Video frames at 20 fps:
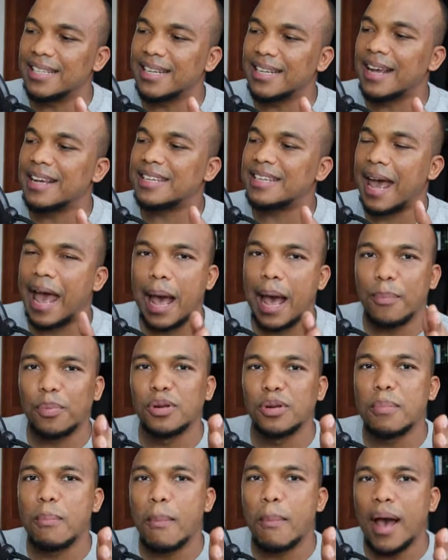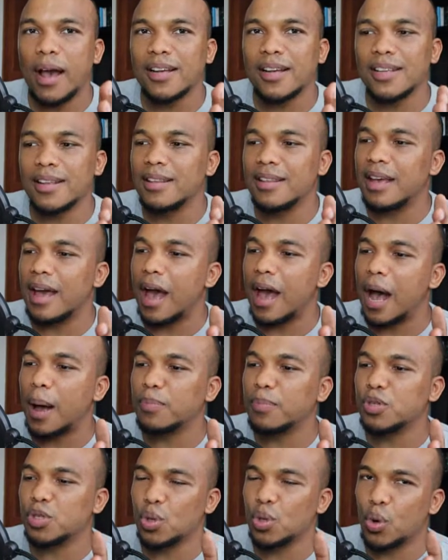says Apple marketed the
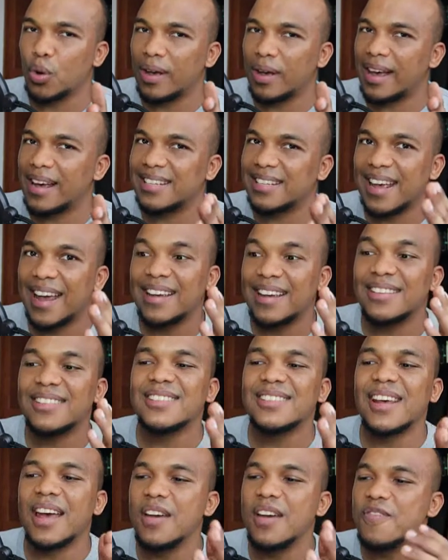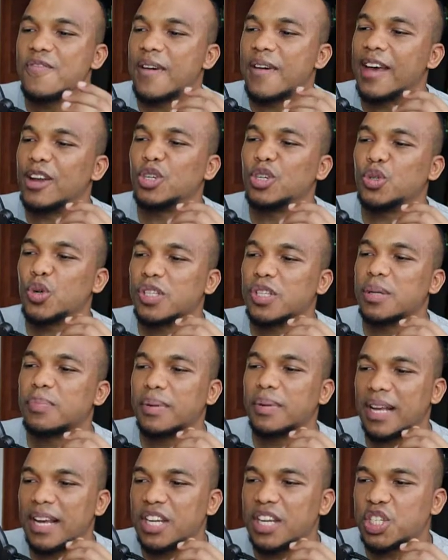App Store as a safe and trusted
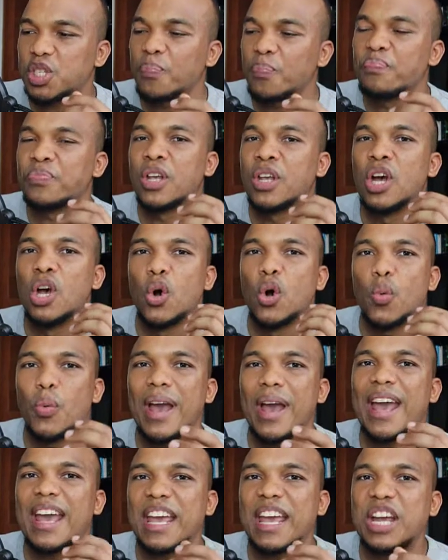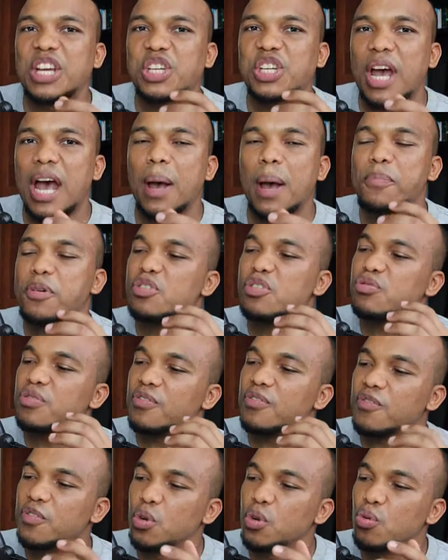place where each app is
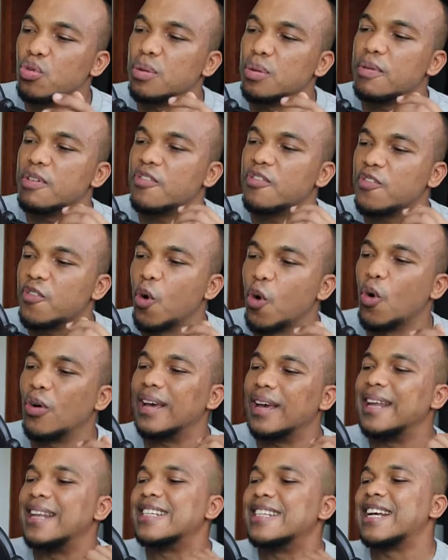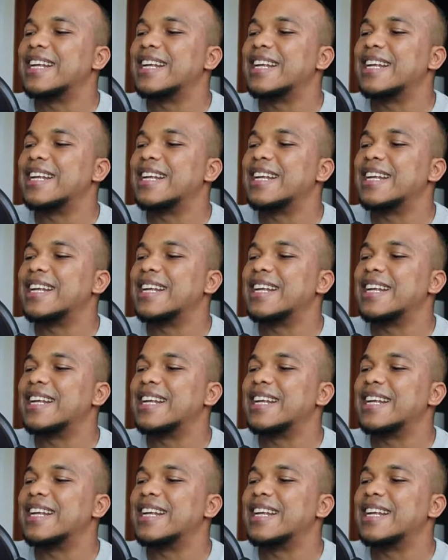reviewed before it is